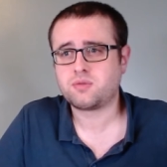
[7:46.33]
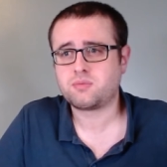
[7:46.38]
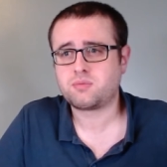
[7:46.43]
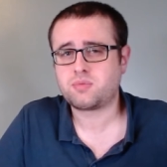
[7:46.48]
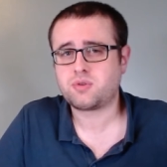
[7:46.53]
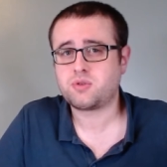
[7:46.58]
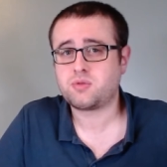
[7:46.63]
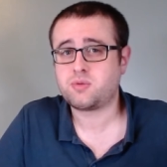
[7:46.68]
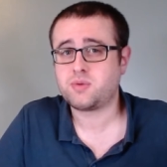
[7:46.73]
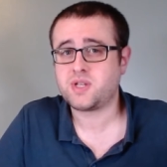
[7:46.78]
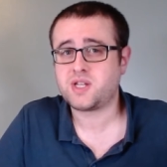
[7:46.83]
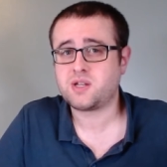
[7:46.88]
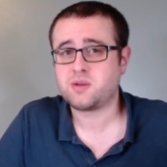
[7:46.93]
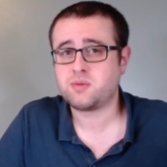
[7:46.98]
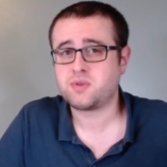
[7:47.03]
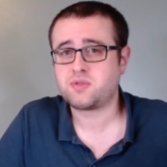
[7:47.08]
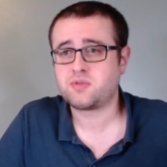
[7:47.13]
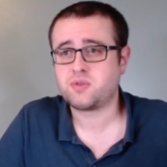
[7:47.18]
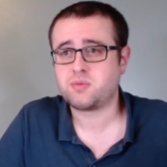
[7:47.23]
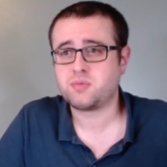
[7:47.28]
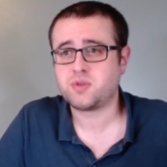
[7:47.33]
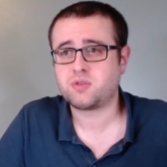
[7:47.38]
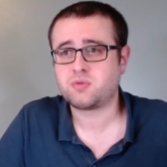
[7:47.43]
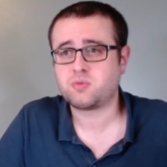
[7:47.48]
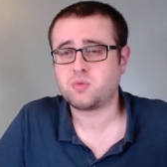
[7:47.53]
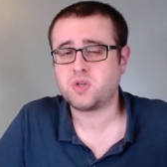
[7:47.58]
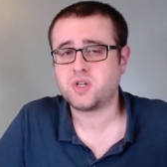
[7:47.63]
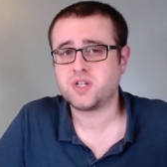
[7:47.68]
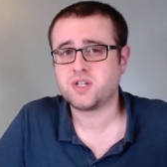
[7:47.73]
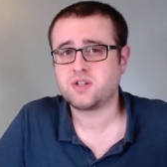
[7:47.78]
probably coming from those
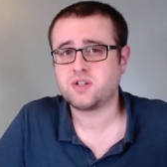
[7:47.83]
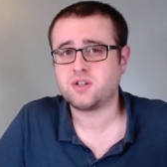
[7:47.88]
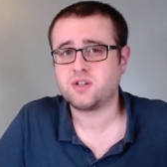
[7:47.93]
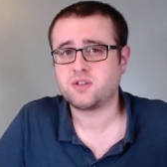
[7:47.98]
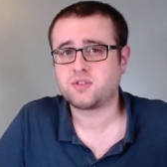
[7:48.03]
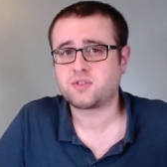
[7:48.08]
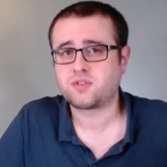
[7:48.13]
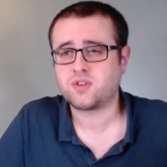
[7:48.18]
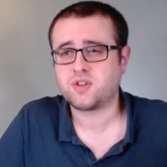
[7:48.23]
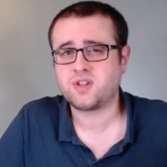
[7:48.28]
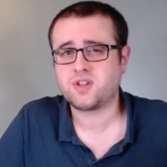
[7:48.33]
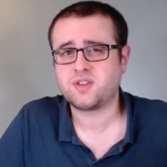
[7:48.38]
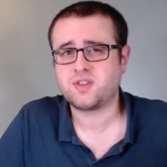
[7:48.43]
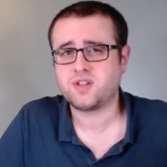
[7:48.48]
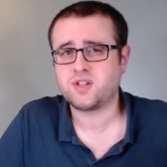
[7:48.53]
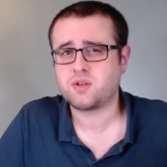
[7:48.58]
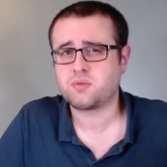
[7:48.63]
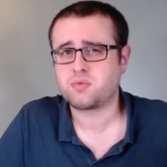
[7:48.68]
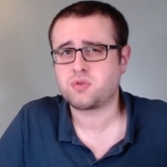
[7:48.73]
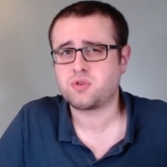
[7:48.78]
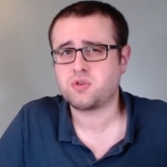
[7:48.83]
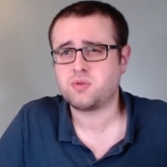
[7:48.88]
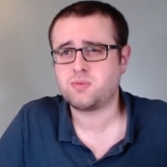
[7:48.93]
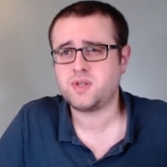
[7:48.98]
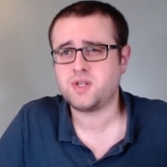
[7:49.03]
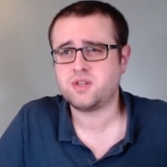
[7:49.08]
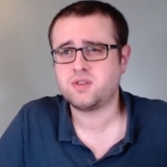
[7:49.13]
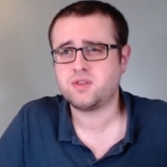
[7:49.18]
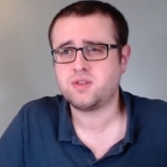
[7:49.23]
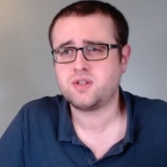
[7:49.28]
wine casks that I think are
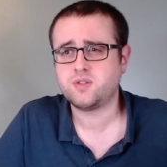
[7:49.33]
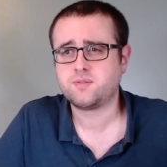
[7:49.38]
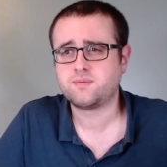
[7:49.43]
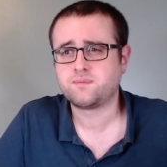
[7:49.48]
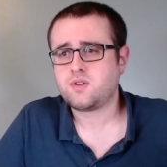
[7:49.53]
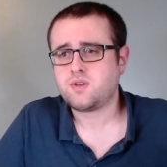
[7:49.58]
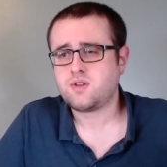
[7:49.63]
probably in there.